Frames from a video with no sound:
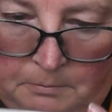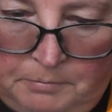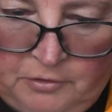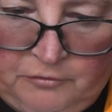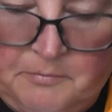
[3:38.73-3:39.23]

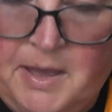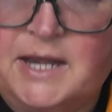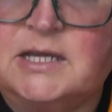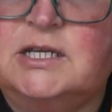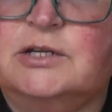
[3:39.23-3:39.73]
bit of
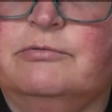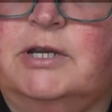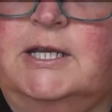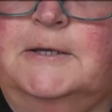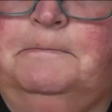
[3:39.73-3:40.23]

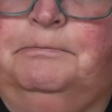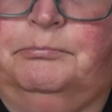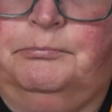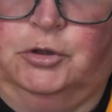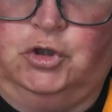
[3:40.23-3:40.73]
mandarin,
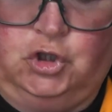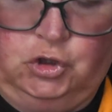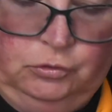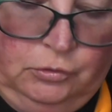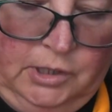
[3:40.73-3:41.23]

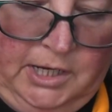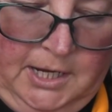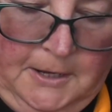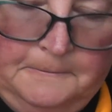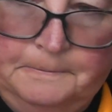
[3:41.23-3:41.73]
patchouli,